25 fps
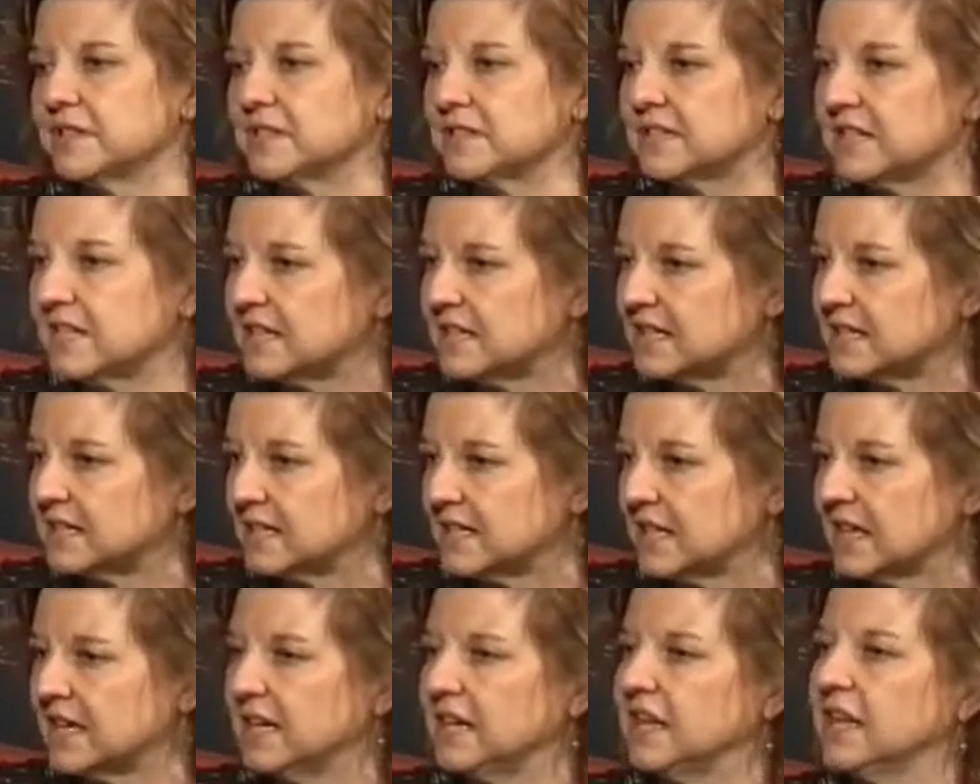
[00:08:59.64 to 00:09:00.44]
The
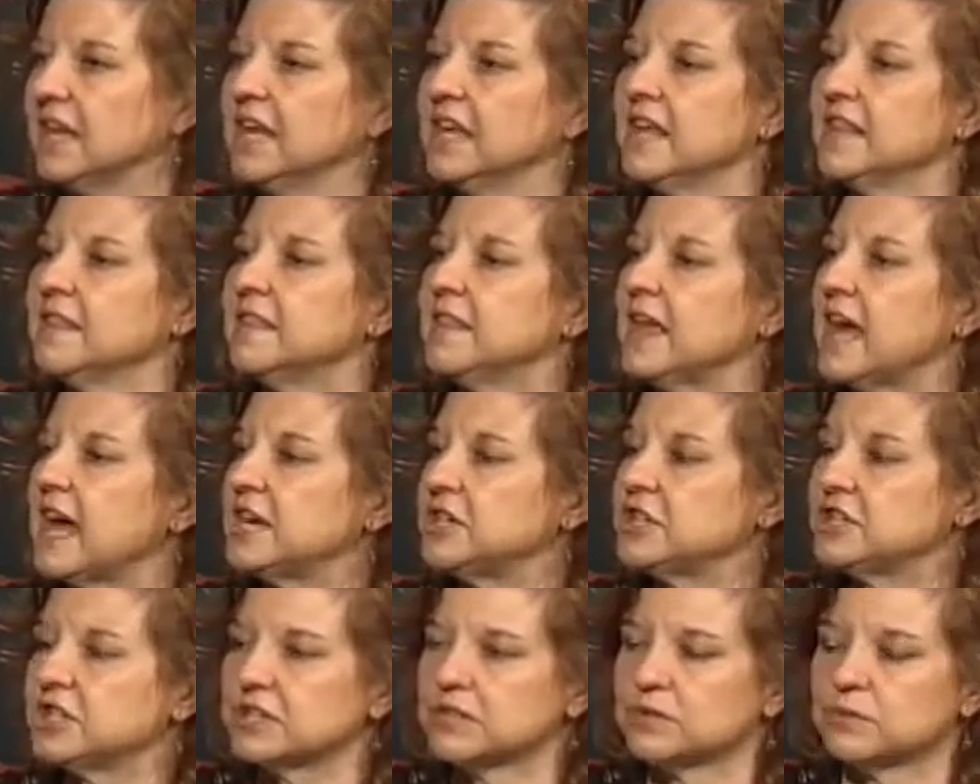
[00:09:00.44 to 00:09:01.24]
citizen
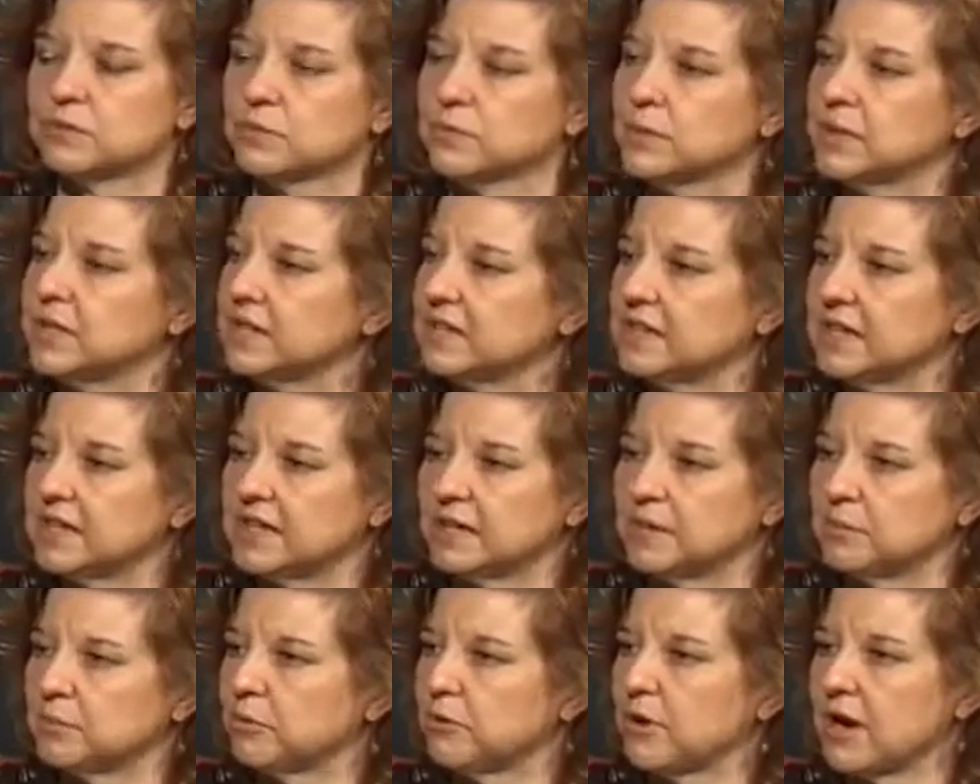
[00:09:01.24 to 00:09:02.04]
that just really
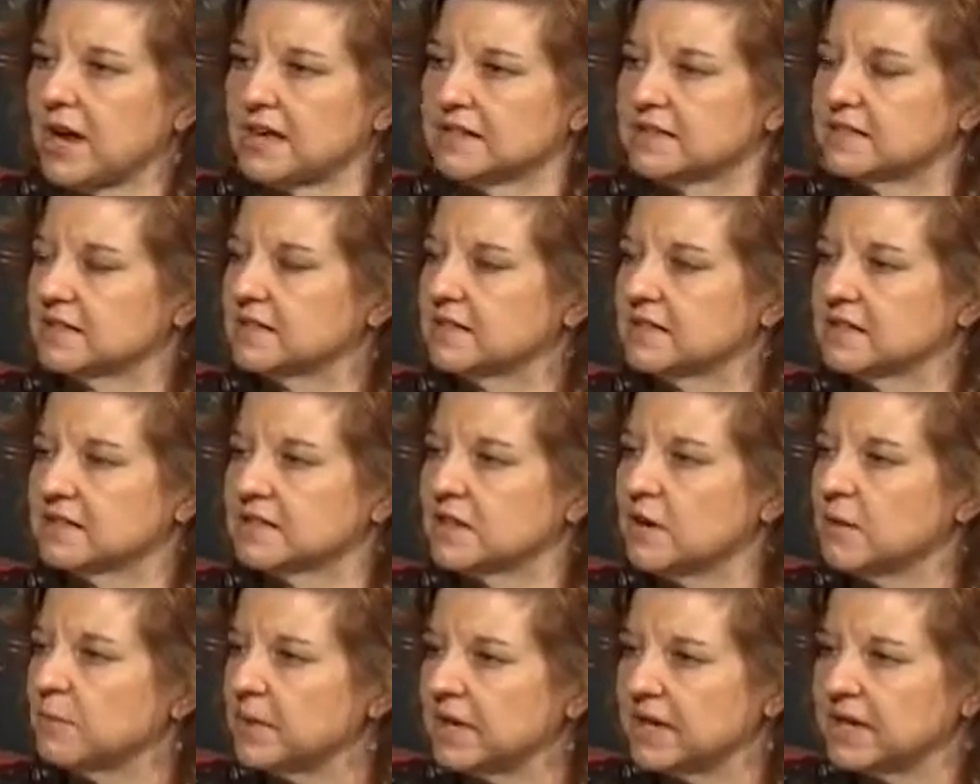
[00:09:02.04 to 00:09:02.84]
impressed
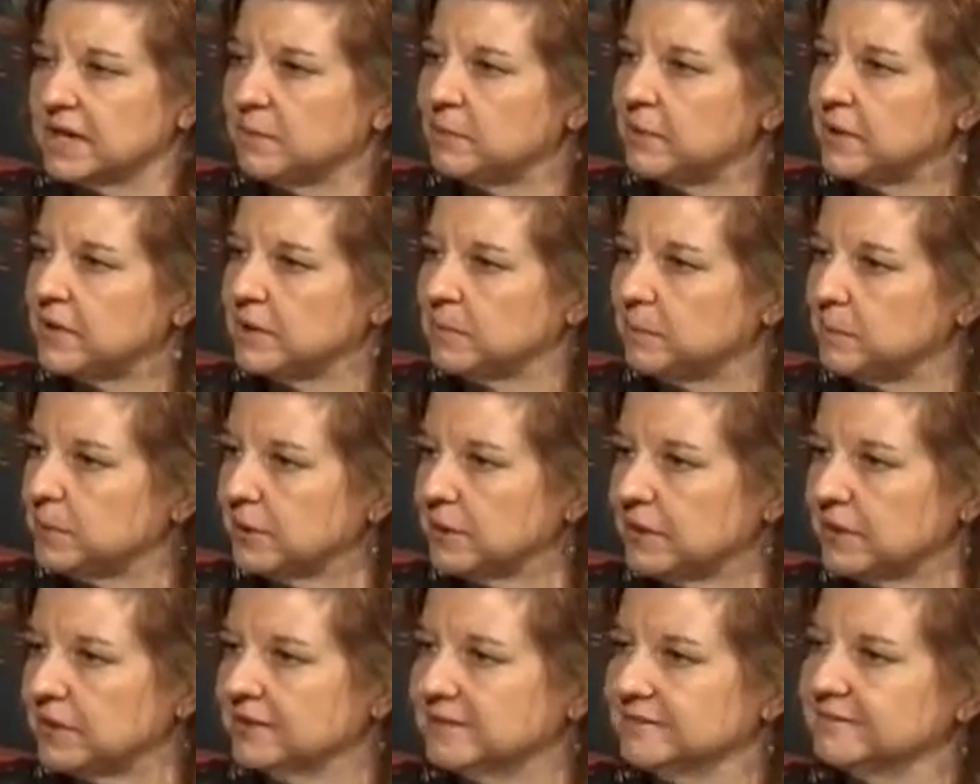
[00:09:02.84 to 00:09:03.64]
so many
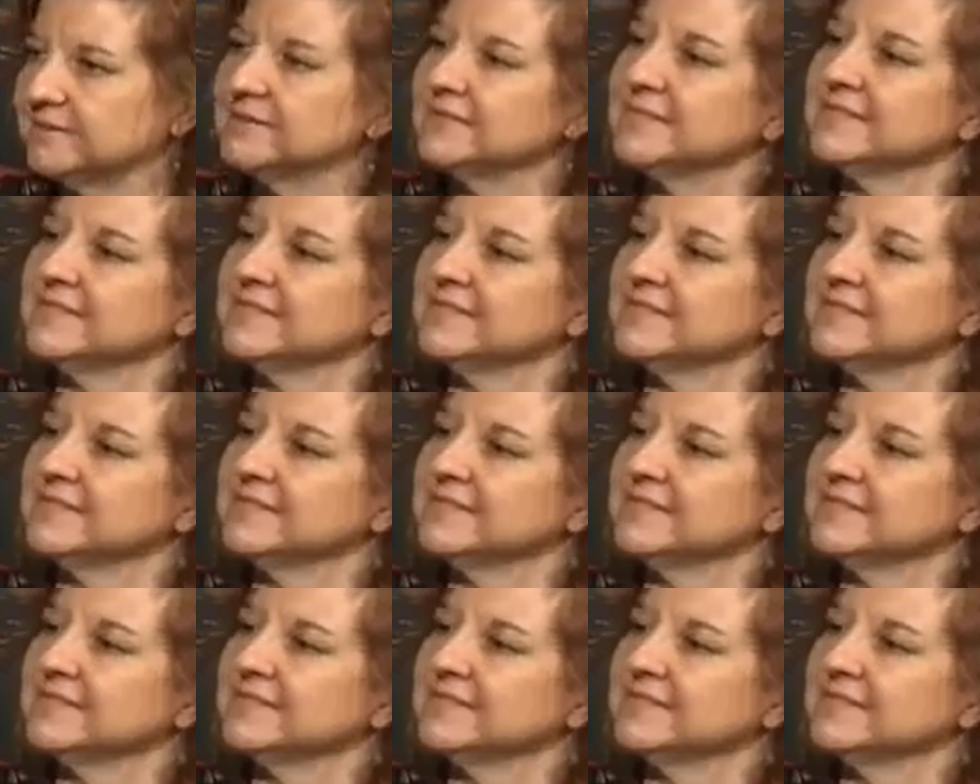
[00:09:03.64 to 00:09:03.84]
people.